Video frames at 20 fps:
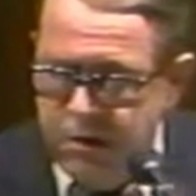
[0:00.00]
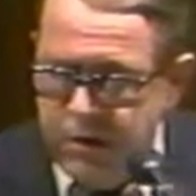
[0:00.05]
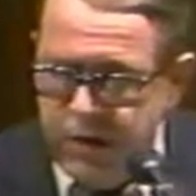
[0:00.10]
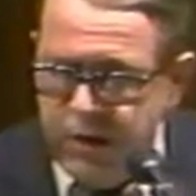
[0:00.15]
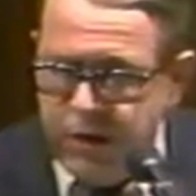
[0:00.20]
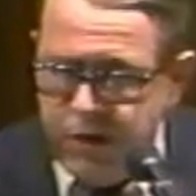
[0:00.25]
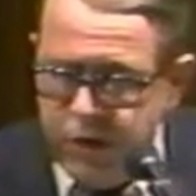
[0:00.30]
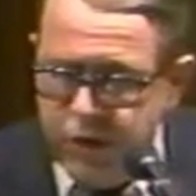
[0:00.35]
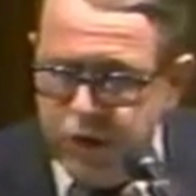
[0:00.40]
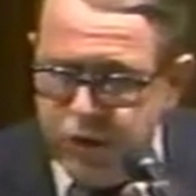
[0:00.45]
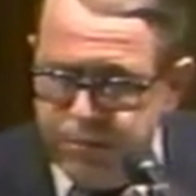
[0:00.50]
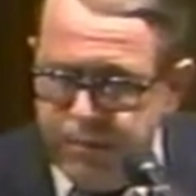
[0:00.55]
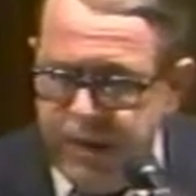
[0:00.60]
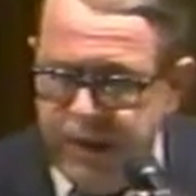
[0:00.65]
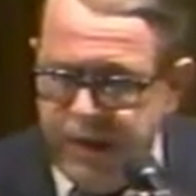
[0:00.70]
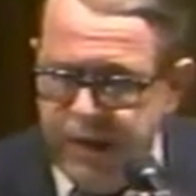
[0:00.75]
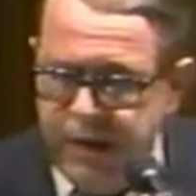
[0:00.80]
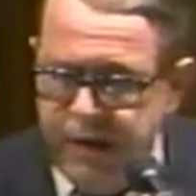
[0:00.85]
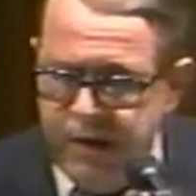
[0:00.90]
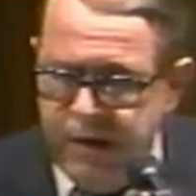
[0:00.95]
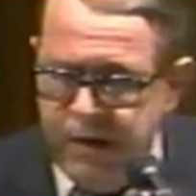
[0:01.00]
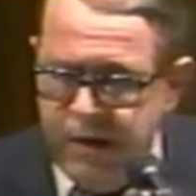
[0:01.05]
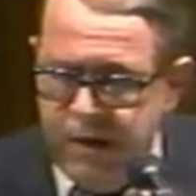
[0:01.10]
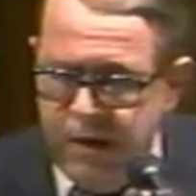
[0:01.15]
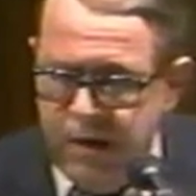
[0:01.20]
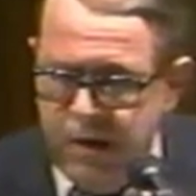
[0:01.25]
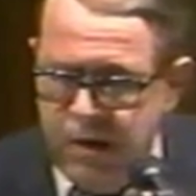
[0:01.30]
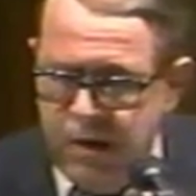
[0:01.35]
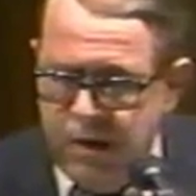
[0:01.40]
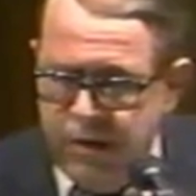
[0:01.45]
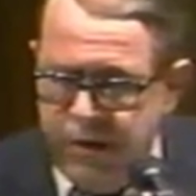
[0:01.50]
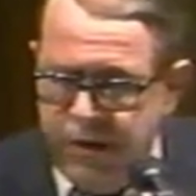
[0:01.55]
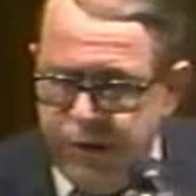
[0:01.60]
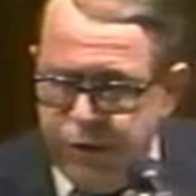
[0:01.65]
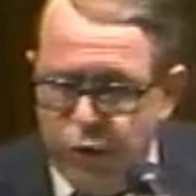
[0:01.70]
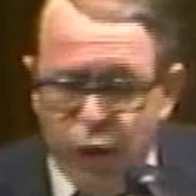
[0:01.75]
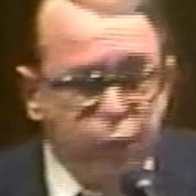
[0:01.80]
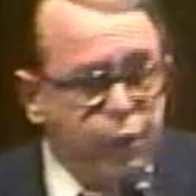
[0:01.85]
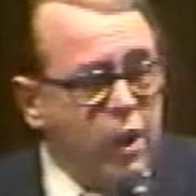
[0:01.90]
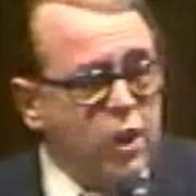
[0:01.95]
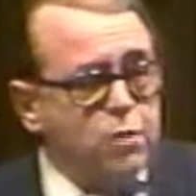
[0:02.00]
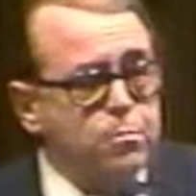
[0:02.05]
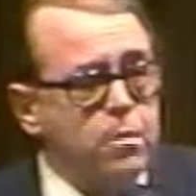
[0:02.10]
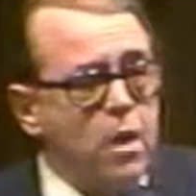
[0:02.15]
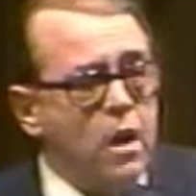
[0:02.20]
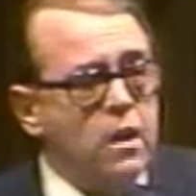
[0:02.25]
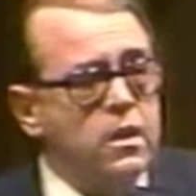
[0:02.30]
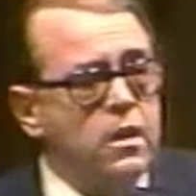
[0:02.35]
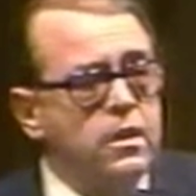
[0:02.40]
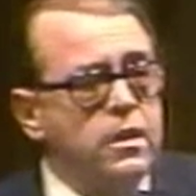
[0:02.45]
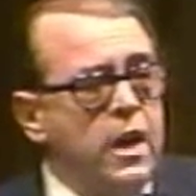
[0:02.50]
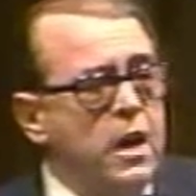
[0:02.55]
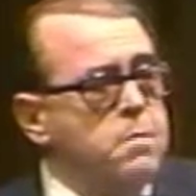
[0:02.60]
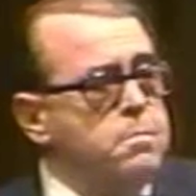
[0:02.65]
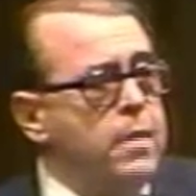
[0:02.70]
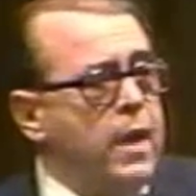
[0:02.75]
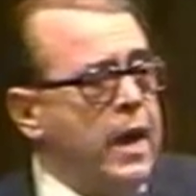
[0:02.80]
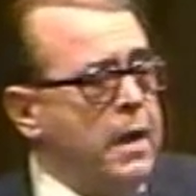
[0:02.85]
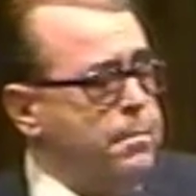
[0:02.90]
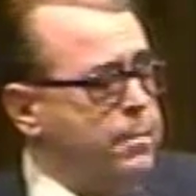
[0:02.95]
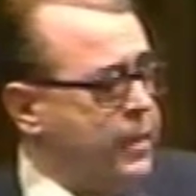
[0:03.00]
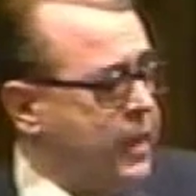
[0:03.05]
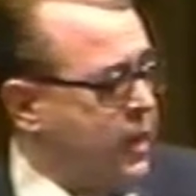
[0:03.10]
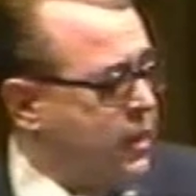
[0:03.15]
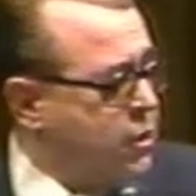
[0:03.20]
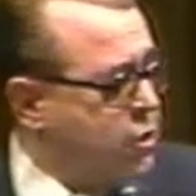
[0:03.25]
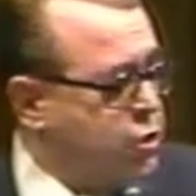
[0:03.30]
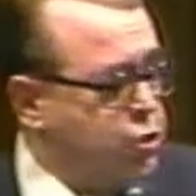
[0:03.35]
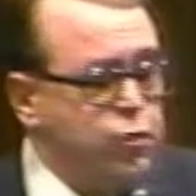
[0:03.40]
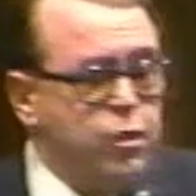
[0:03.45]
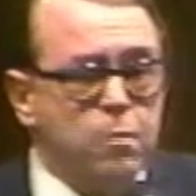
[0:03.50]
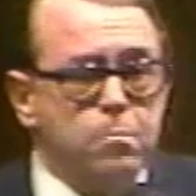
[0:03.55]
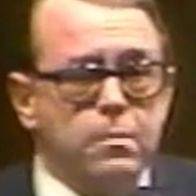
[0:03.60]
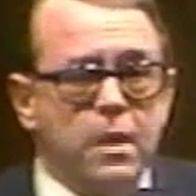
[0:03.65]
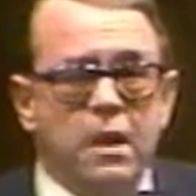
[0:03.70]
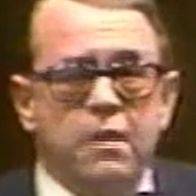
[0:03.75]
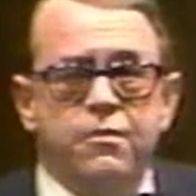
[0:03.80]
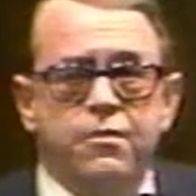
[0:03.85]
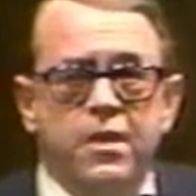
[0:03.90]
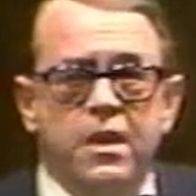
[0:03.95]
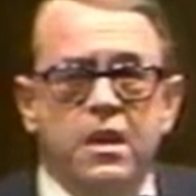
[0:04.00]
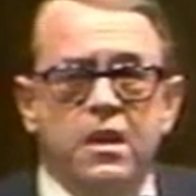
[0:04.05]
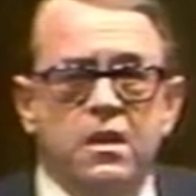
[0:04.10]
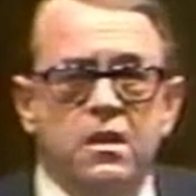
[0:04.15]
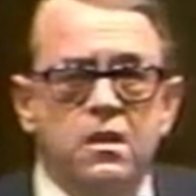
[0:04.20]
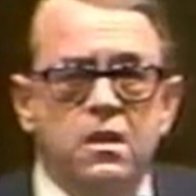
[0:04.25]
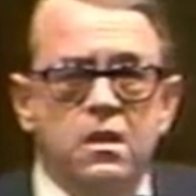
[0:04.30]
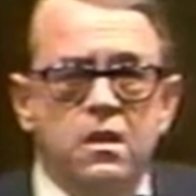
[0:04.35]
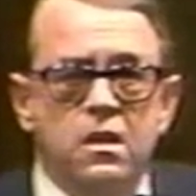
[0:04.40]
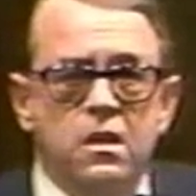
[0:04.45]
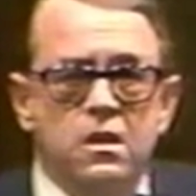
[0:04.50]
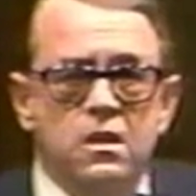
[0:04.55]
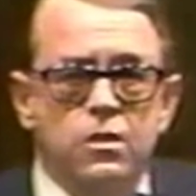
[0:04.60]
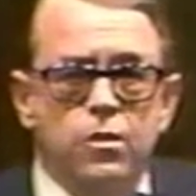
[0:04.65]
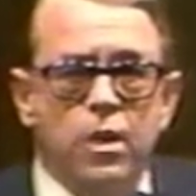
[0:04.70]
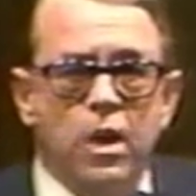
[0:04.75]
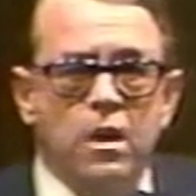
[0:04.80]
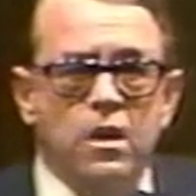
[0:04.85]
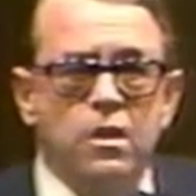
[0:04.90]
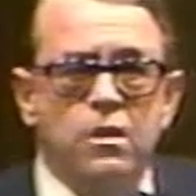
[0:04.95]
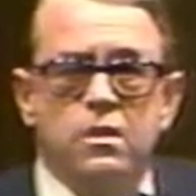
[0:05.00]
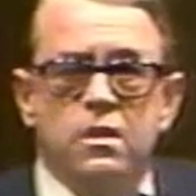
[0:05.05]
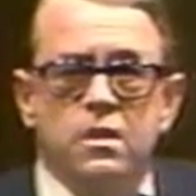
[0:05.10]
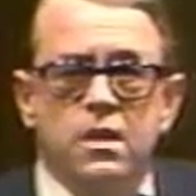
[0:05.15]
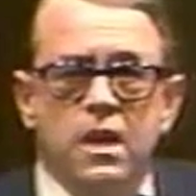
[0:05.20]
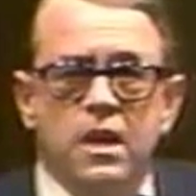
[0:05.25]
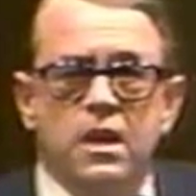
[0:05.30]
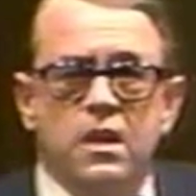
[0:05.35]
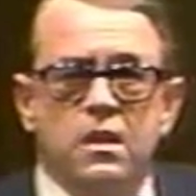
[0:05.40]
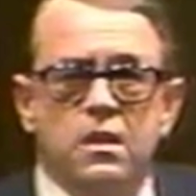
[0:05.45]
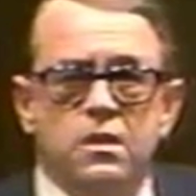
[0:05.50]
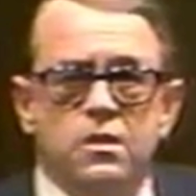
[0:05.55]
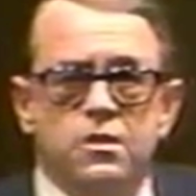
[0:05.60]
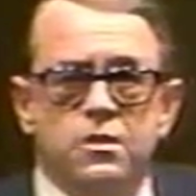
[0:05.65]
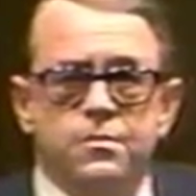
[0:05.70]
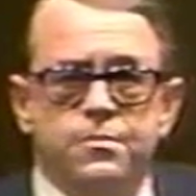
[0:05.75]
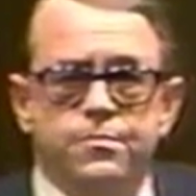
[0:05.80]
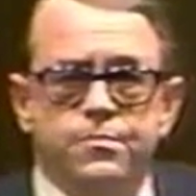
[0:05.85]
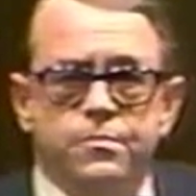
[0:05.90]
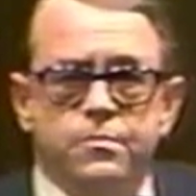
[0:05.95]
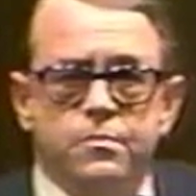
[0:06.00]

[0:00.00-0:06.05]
They cursed me. They drove around the block and came by and began to shoot at my feet. That's where I learned to dance.